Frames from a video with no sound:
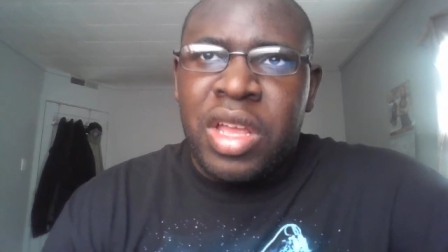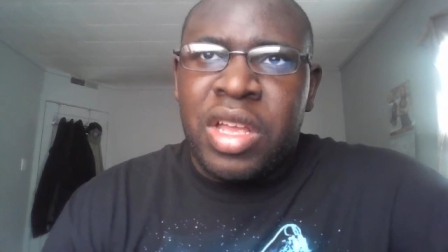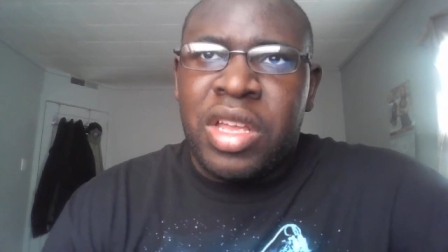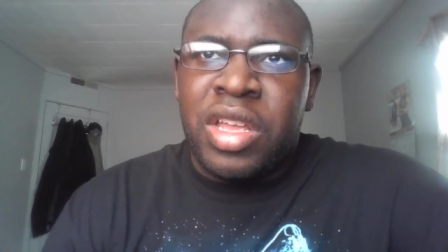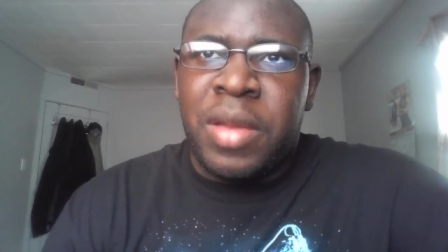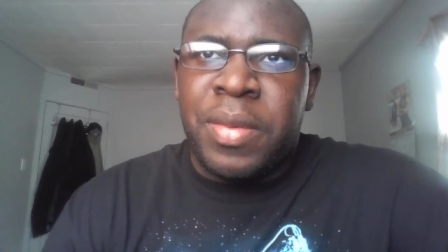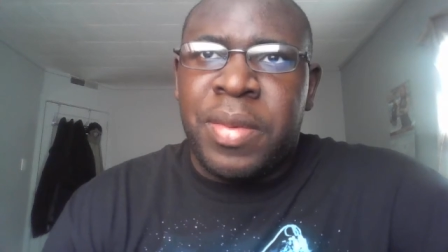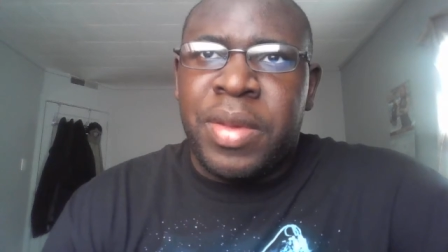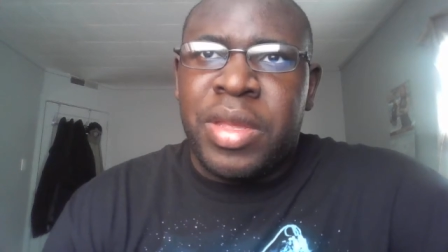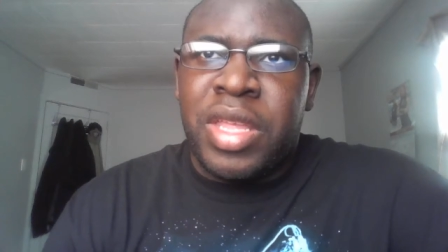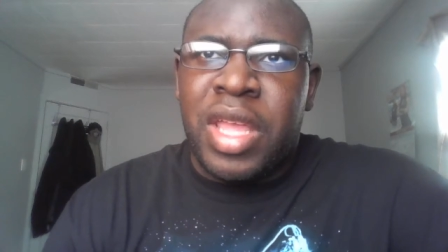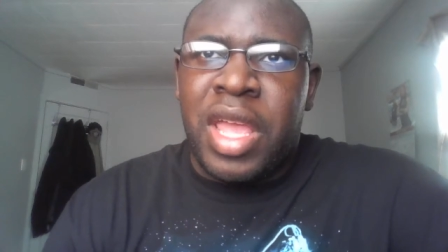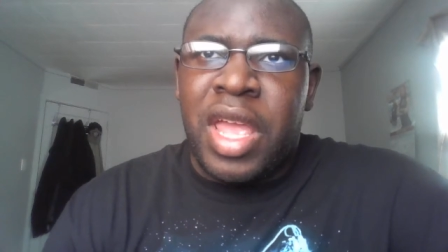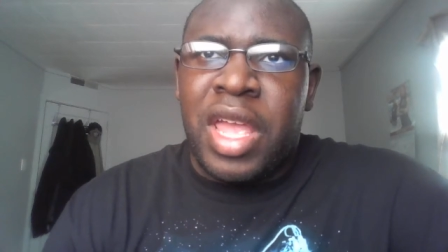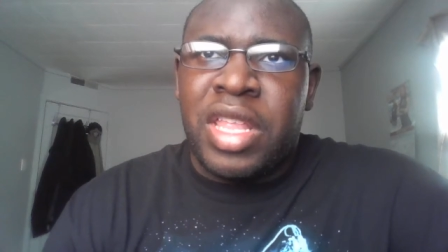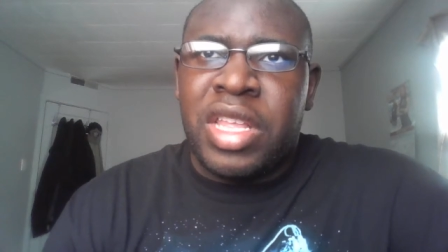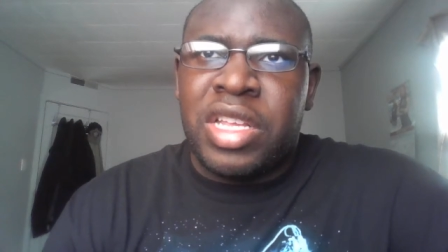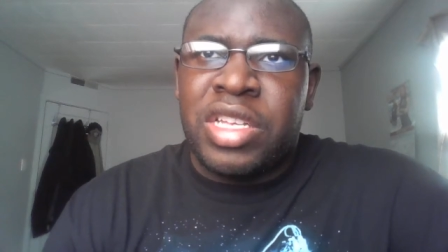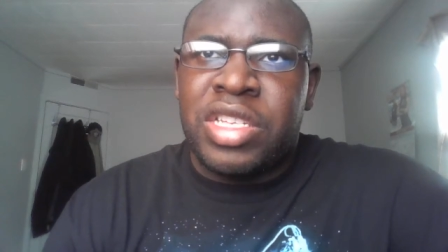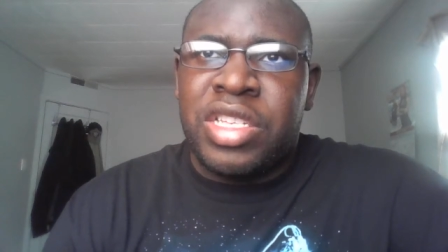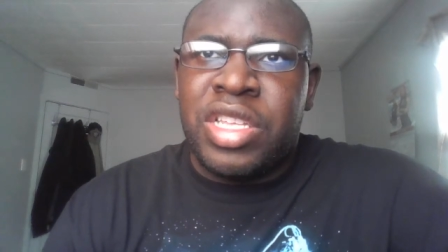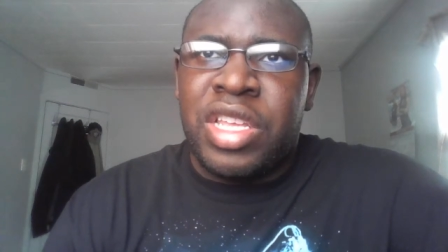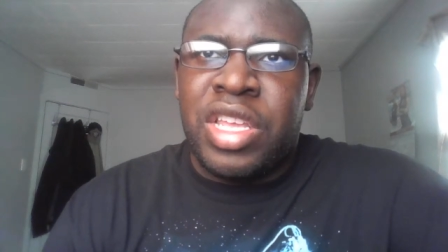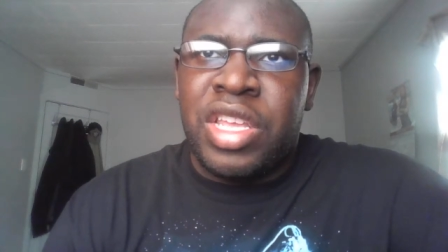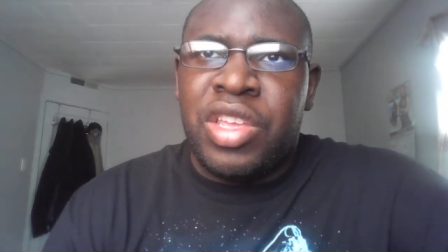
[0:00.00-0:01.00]
Coming to
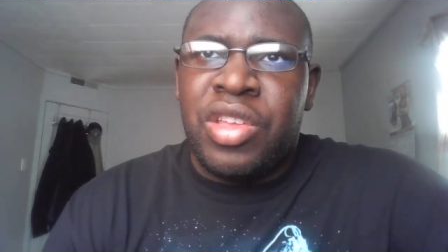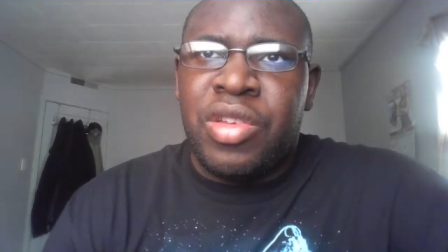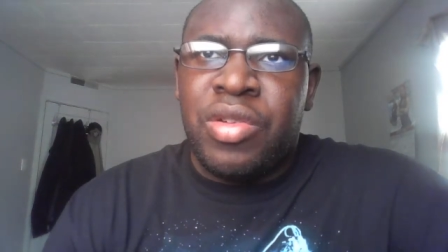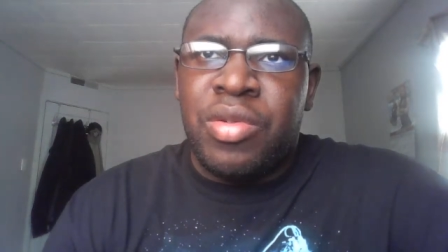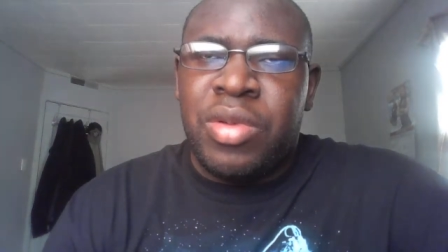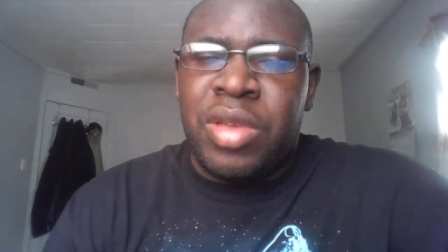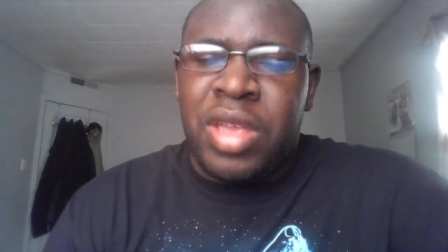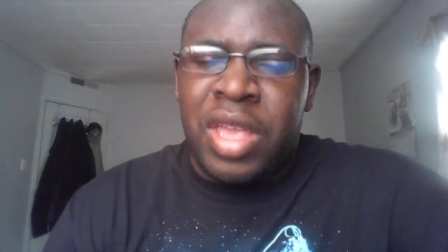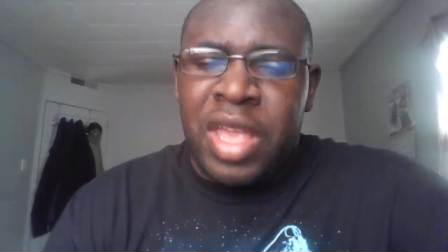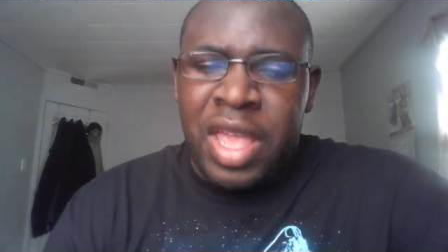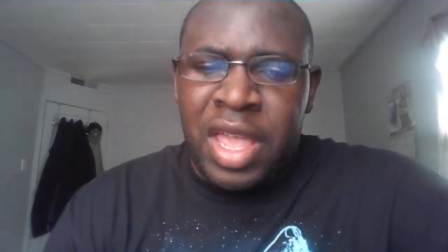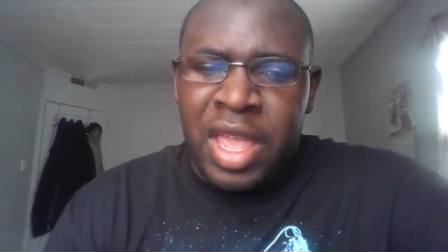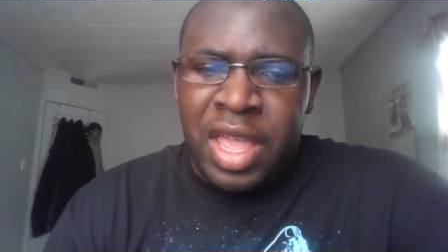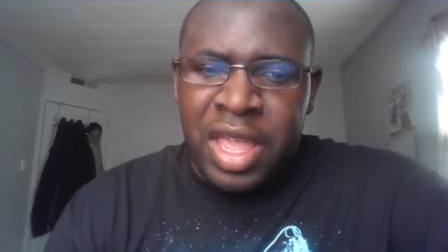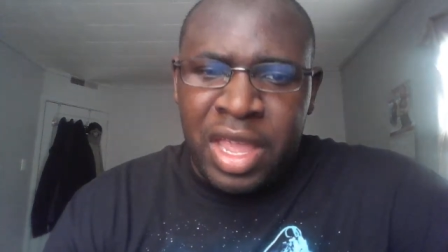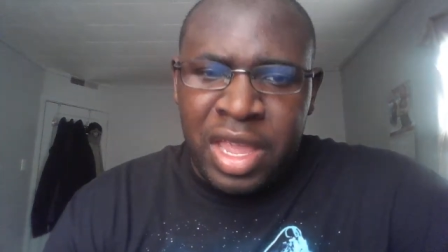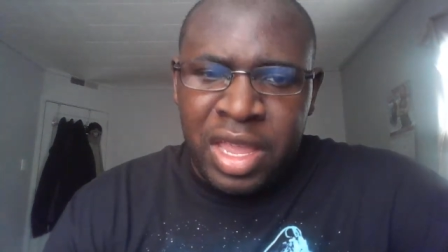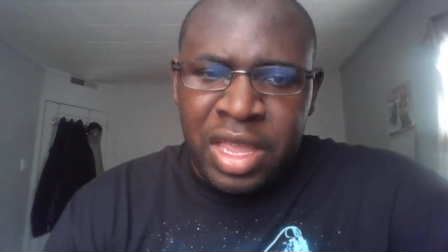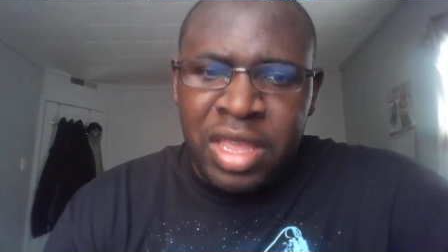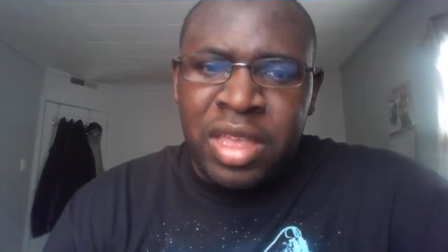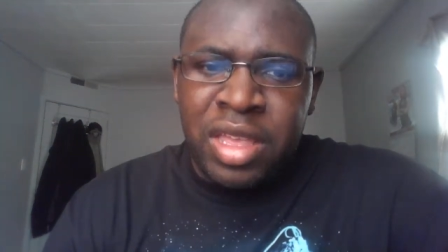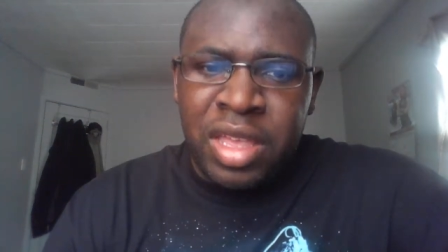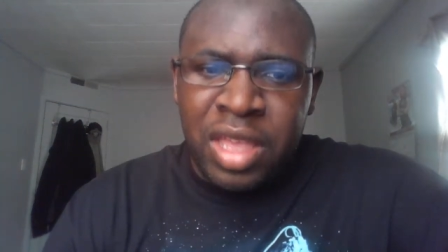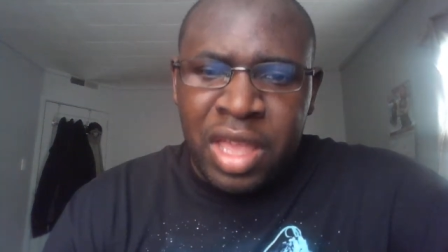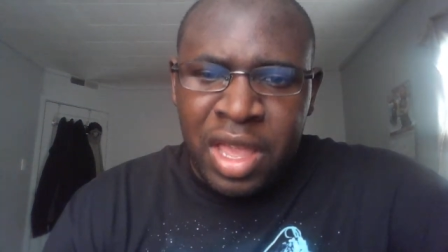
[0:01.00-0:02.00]
NXT
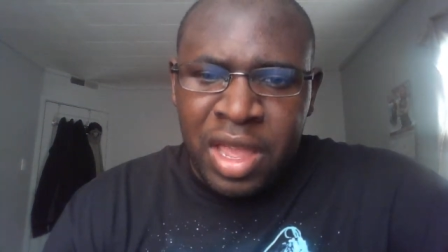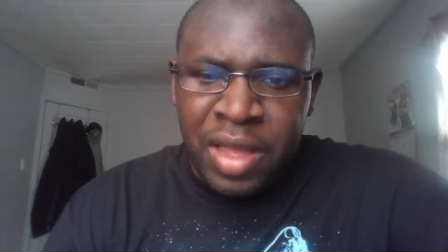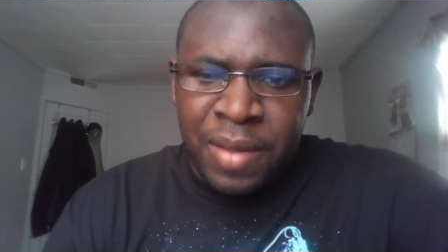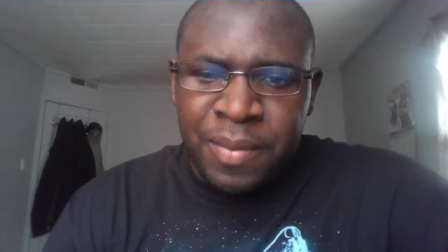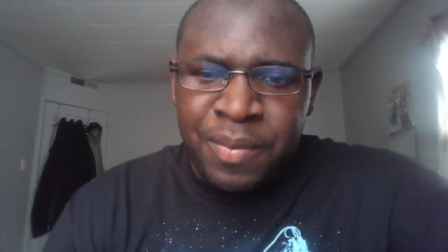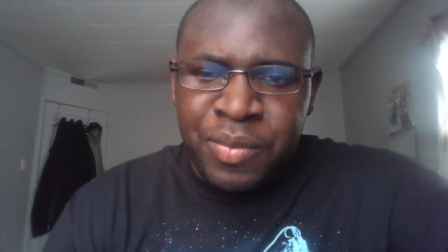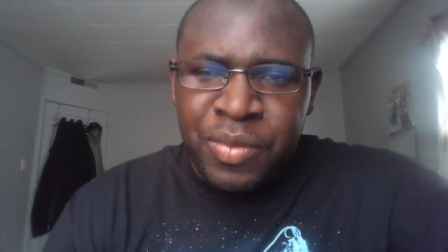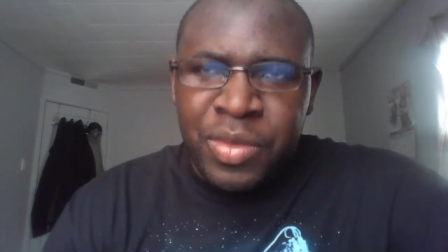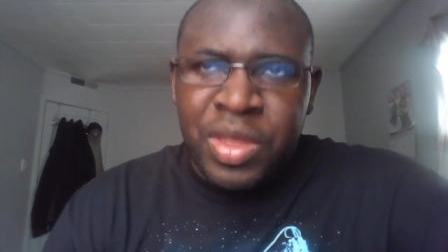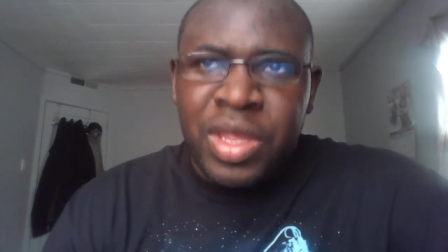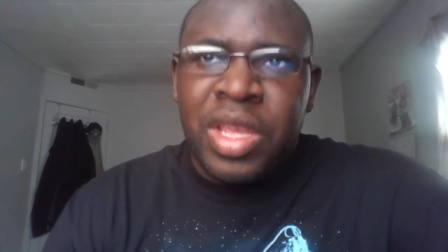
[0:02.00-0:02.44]
UK. Yep.